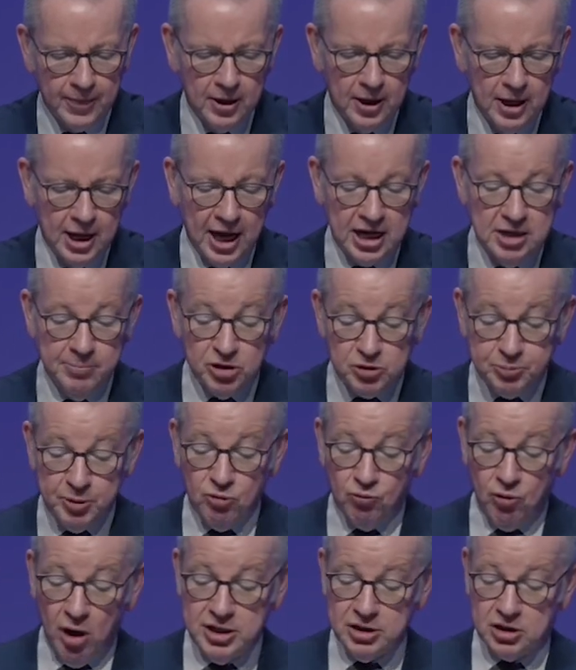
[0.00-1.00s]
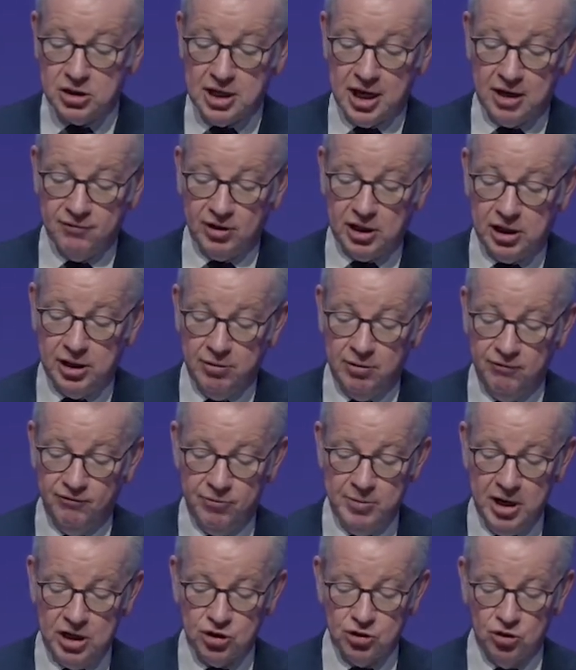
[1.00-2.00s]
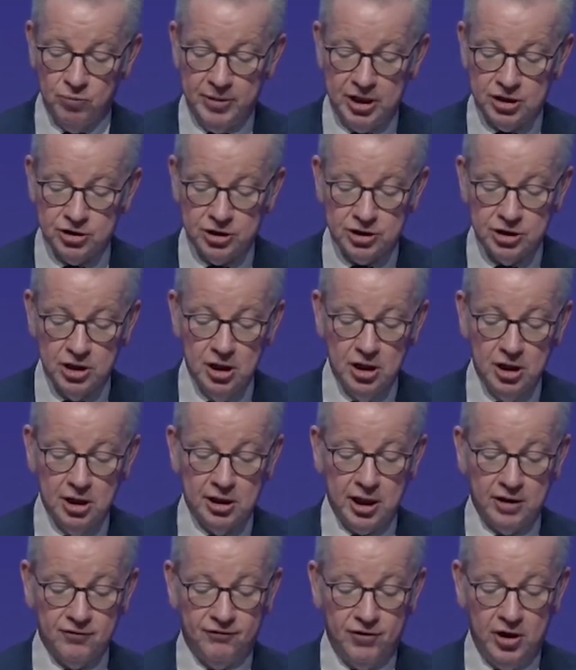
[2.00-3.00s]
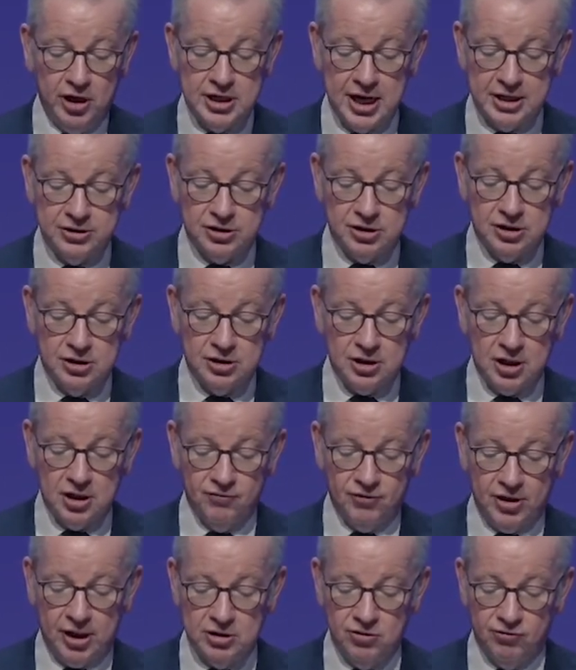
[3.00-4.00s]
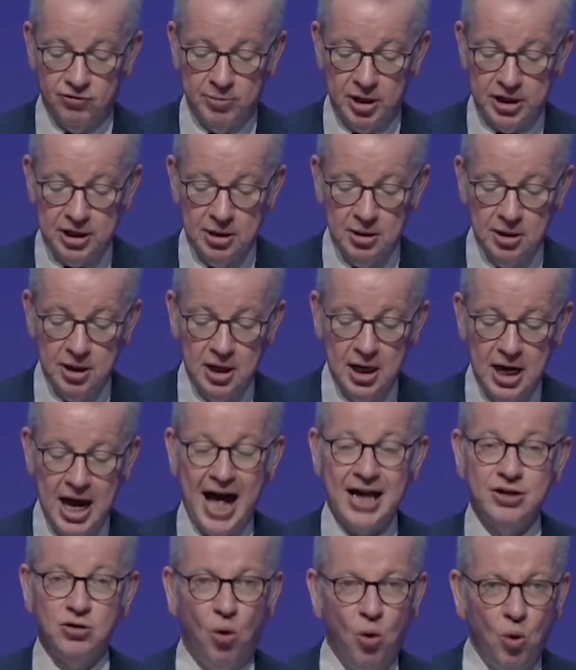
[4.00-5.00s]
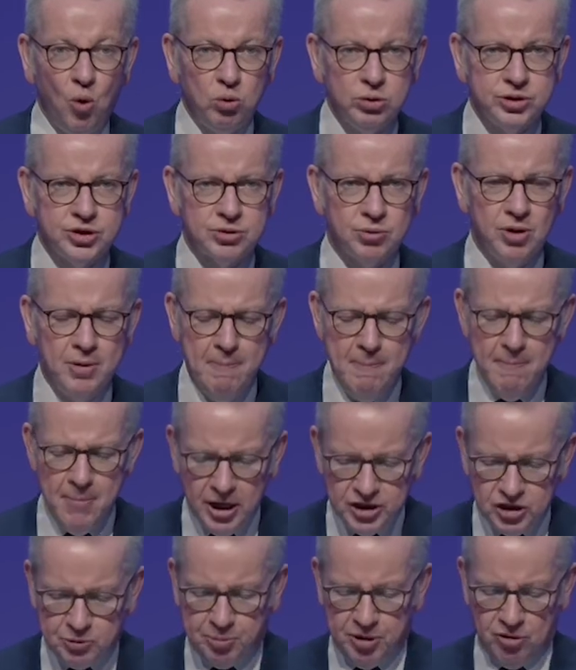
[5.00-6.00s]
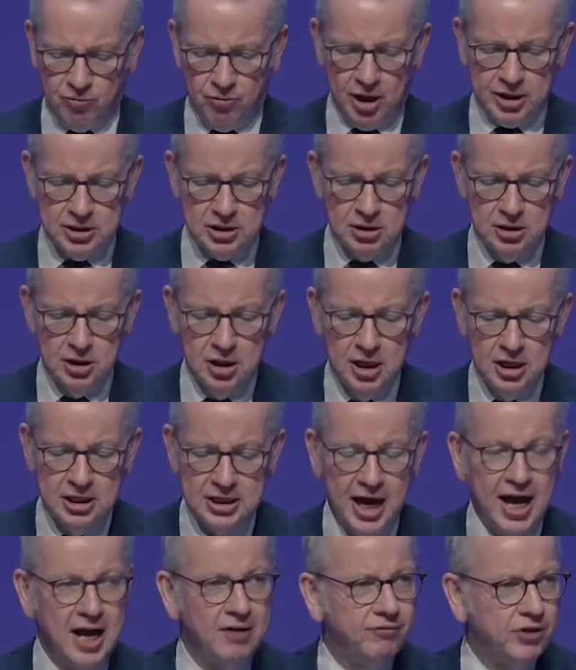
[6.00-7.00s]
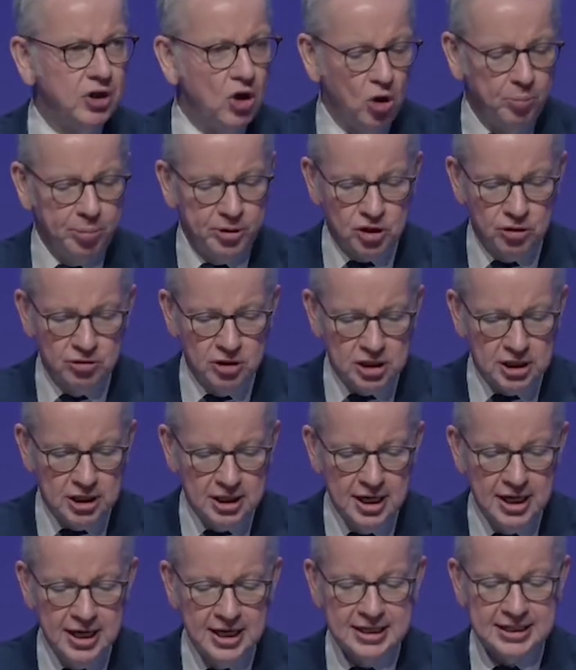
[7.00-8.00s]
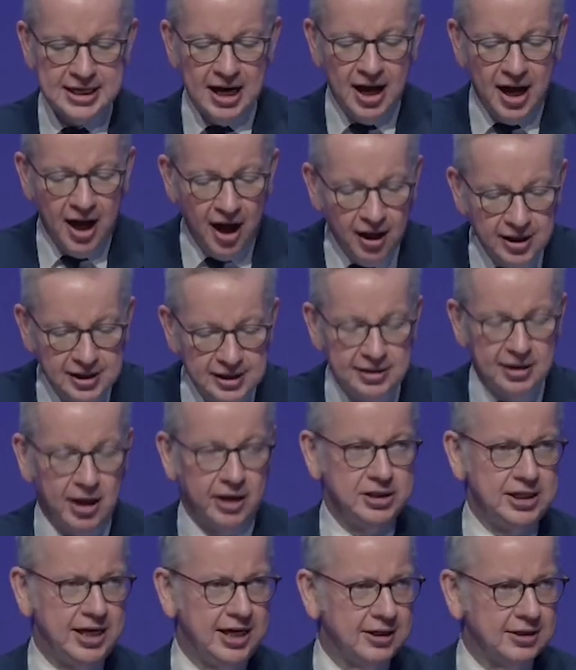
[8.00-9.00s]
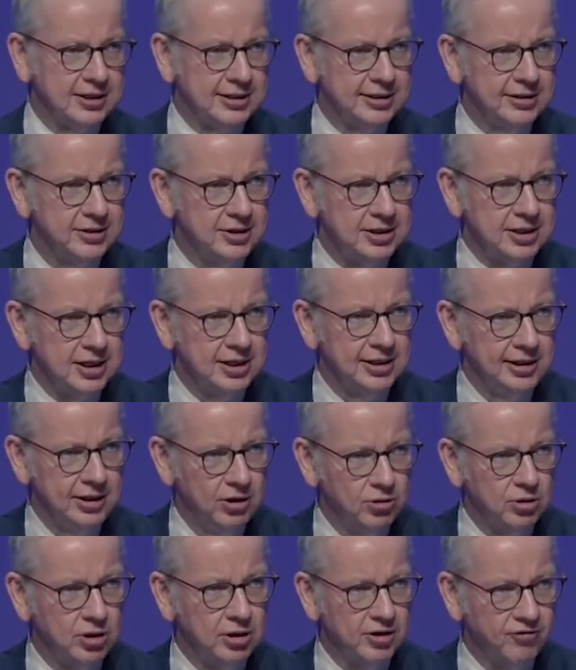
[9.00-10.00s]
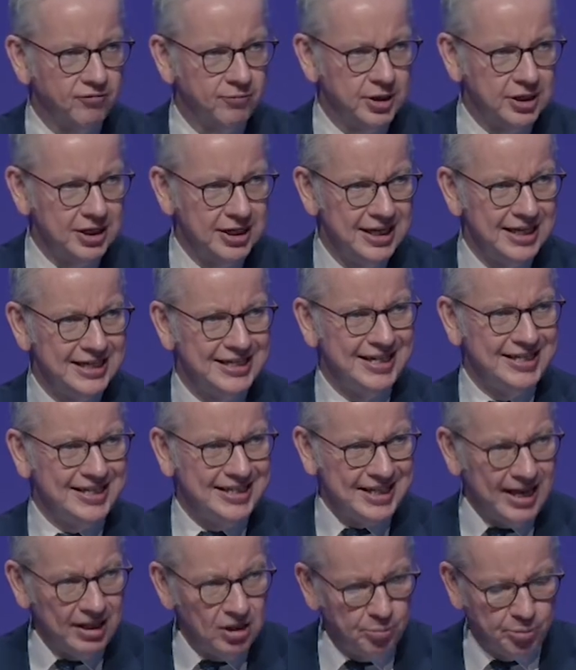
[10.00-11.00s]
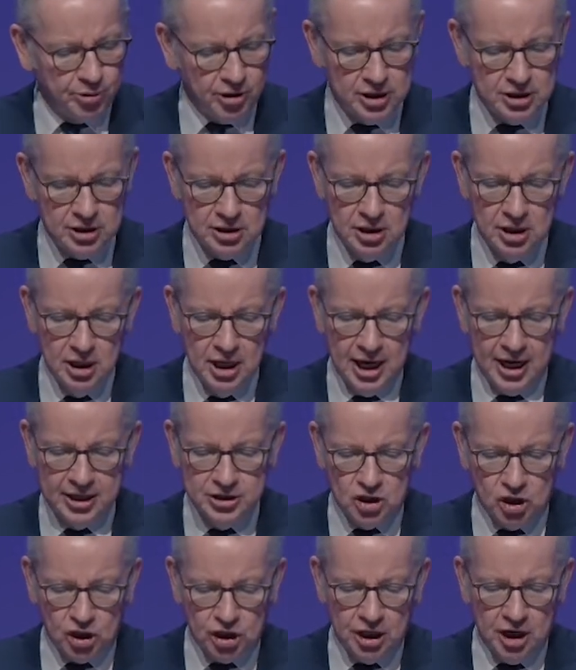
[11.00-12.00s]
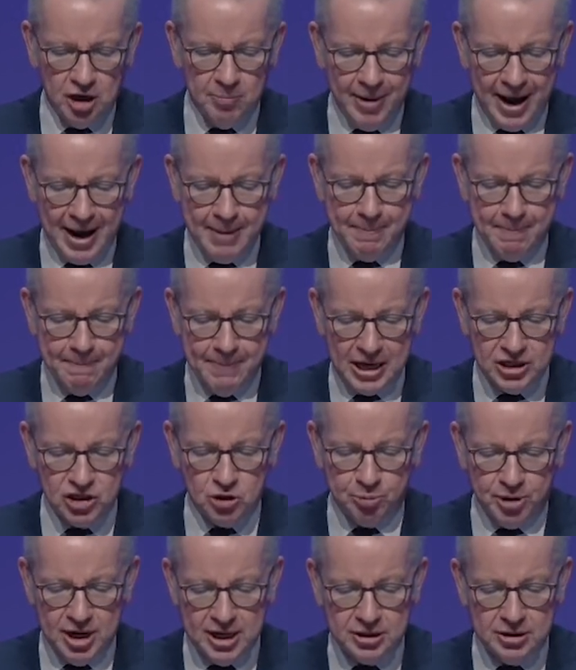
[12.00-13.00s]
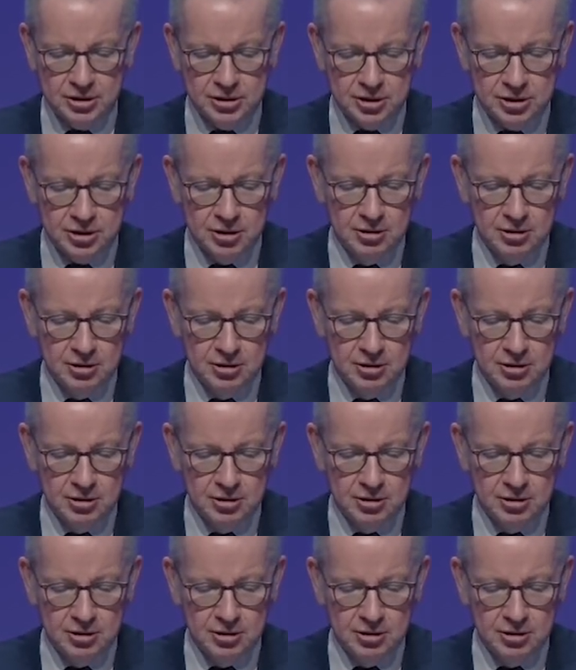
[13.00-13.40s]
And it must be right to have clear information on measures like finances and value for money, and also it must be right to have the opportunity to highlight excellence in local government, to celebrate it and to share best practice.